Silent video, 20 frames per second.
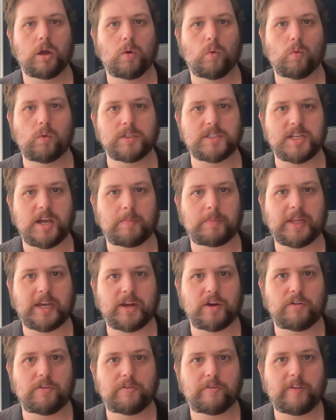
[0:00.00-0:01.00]
What's up,
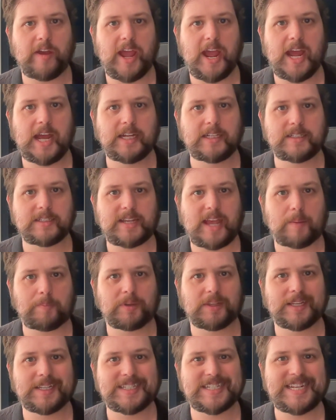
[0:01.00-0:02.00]
LEGO fans?
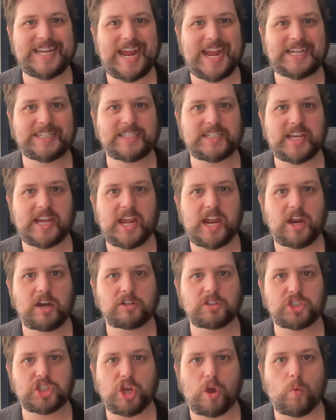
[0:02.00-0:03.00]
Captain Let's Dance here.
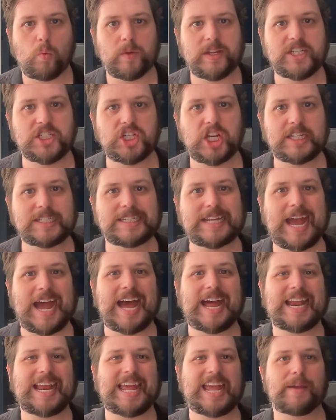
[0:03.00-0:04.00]
So we just
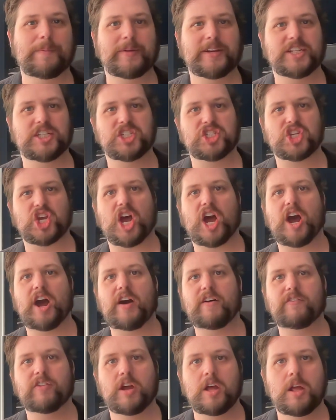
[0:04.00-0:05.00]
got images
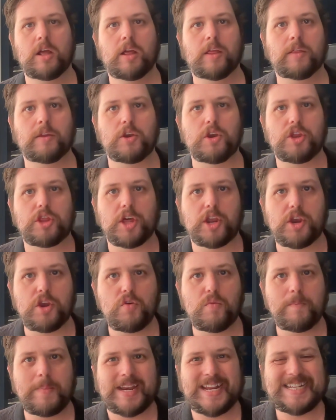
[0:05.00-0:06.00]
of the
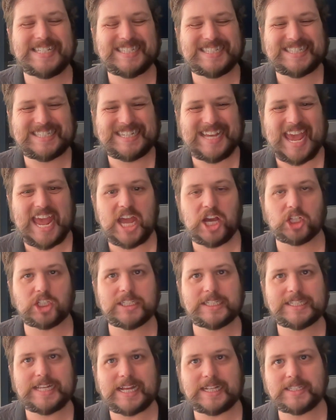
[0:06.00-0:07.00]
new MIDI-scale
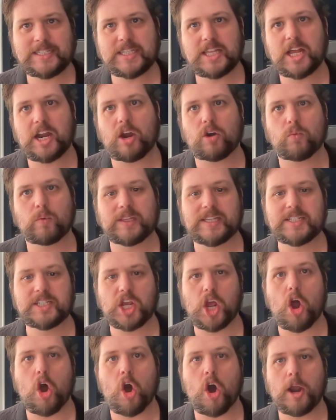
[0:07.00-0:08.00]
sets that are
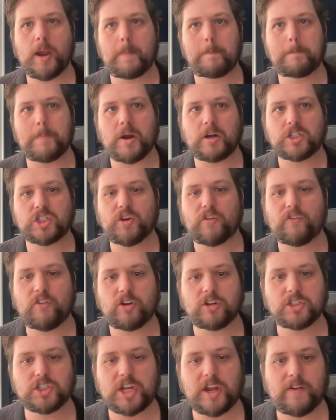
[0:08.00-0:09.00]
releasing on March
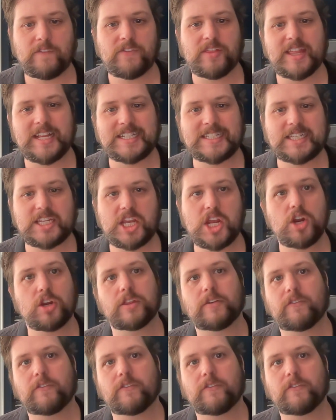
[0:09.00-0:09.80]
1st of this year.